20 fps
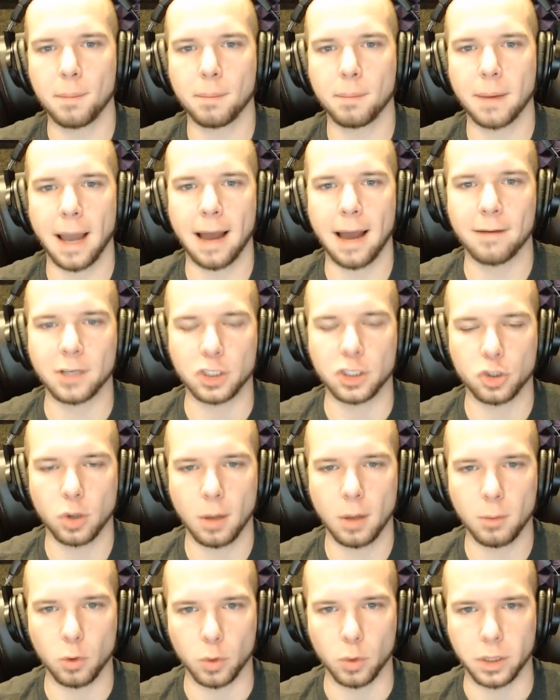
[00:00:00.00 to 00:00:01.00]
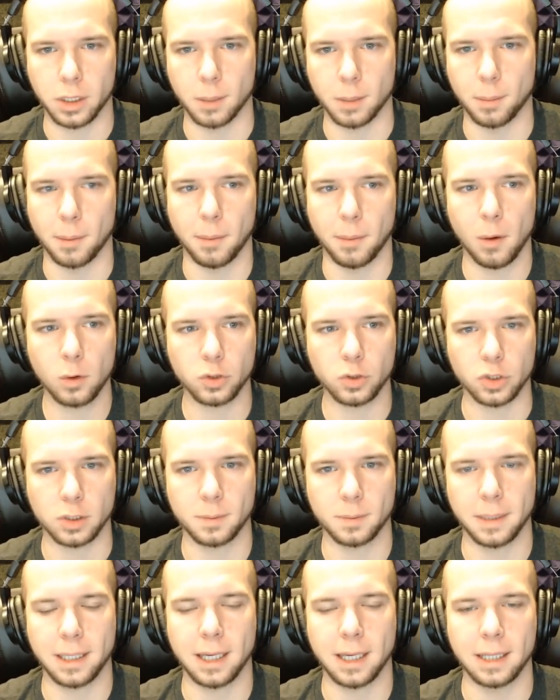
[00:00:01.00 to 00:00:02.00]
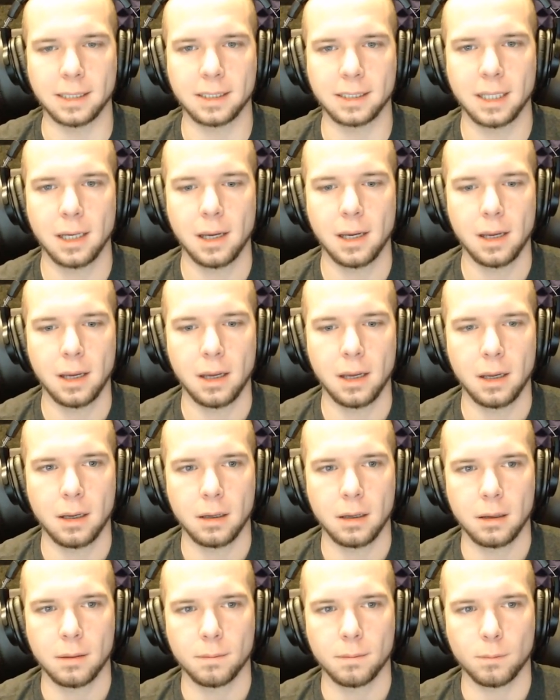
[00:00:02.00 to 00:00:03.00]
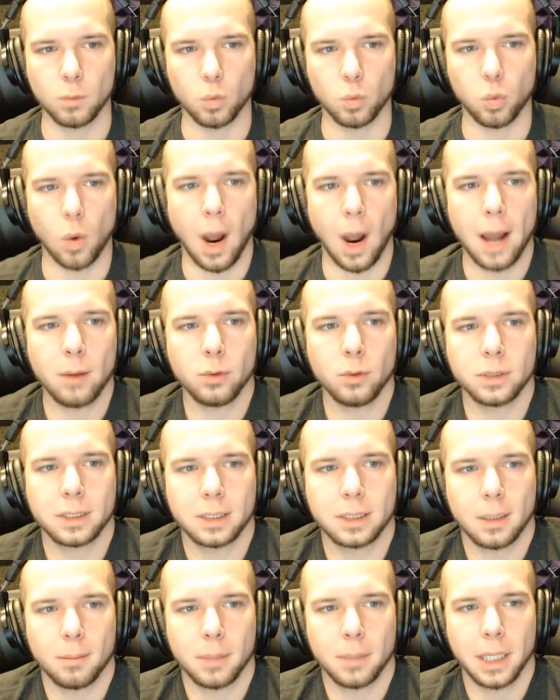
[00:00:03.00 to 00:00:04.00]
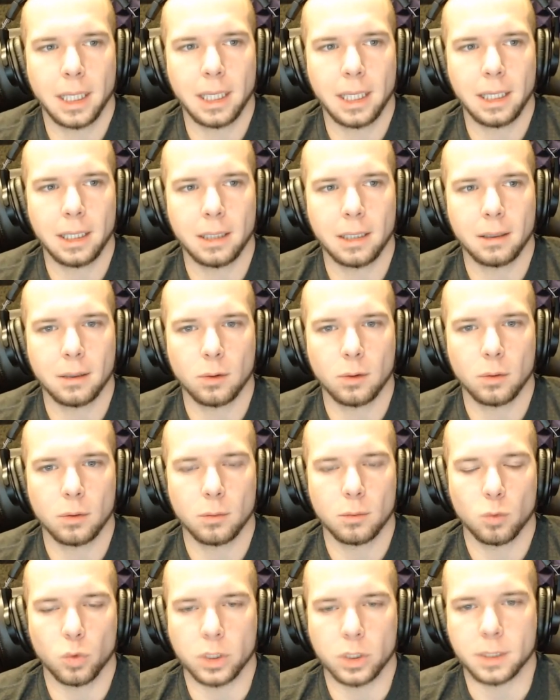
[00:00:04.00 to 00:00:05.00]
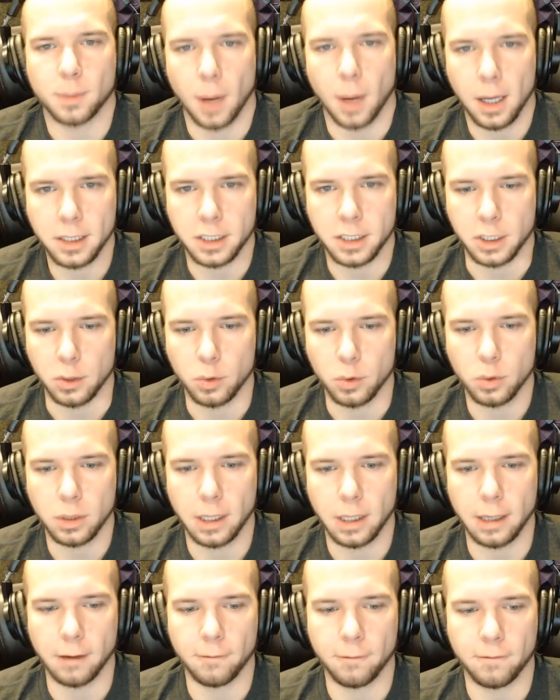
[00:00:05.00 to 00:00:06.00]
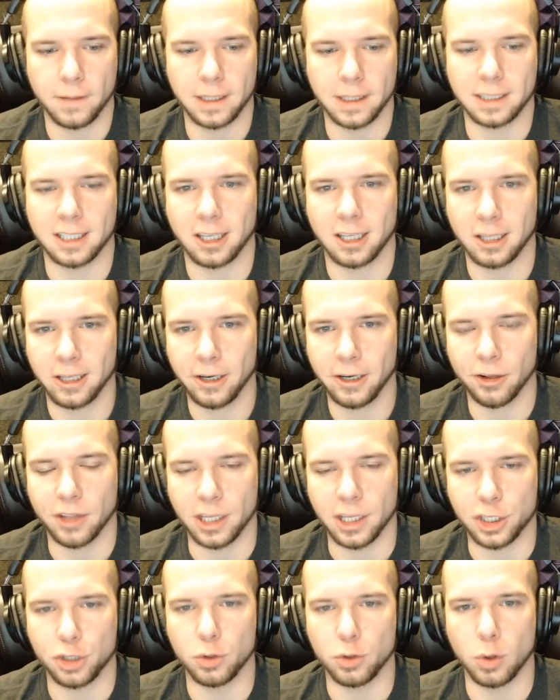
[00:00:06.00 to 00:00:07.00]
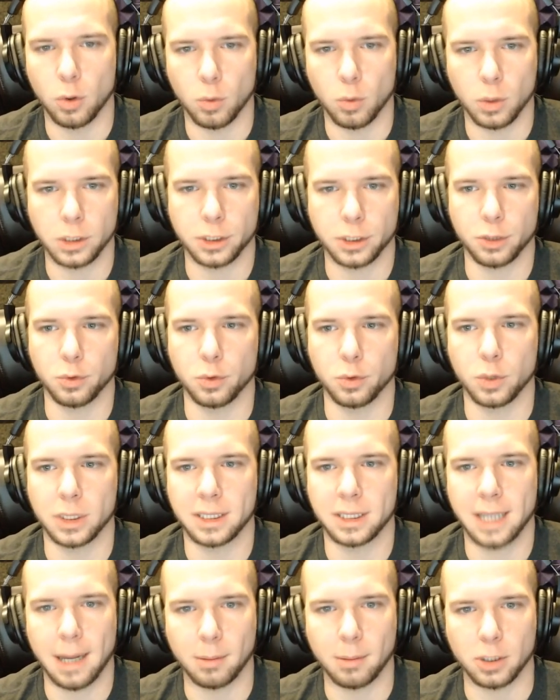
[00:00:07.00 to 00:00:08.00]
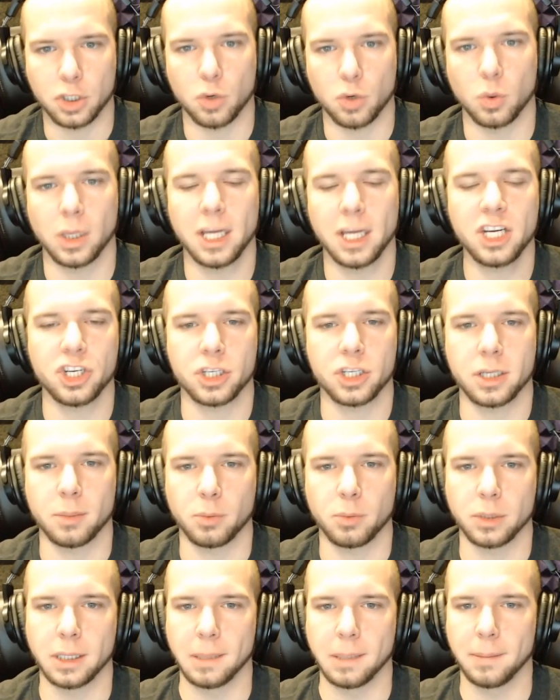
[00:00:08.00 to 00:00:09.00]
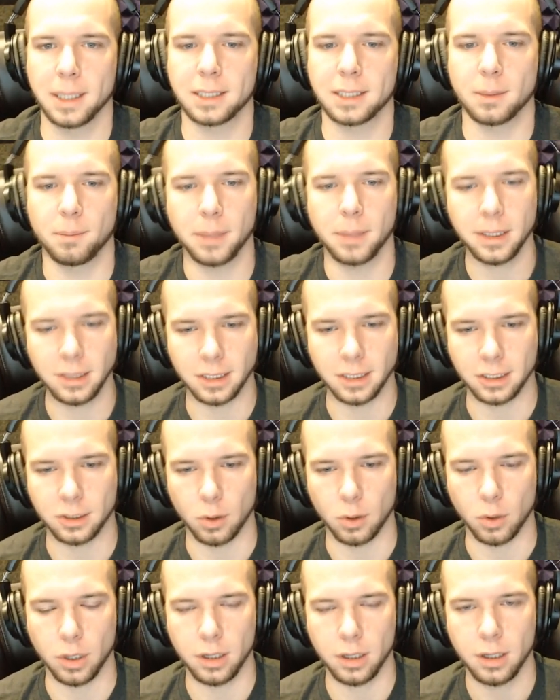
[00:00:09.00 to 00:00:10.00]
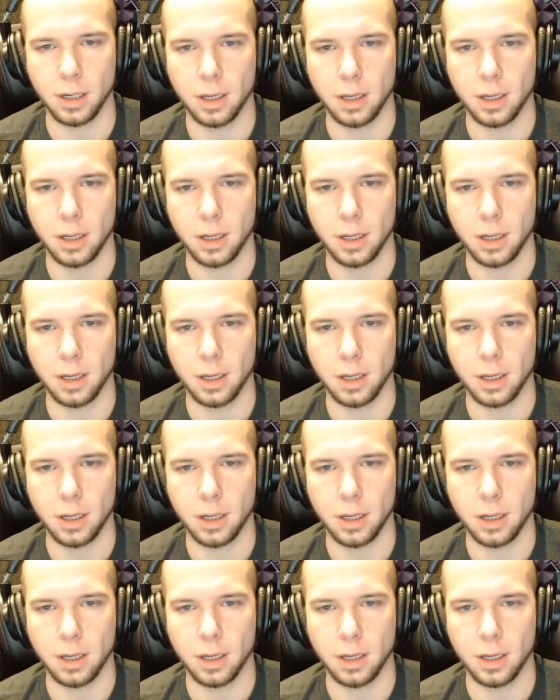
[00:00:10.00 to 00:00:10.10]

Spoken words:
having trouble with your proposals, because why would somebody respond to you if it's clear that you don't want to establish a relationship with them? As a business owner,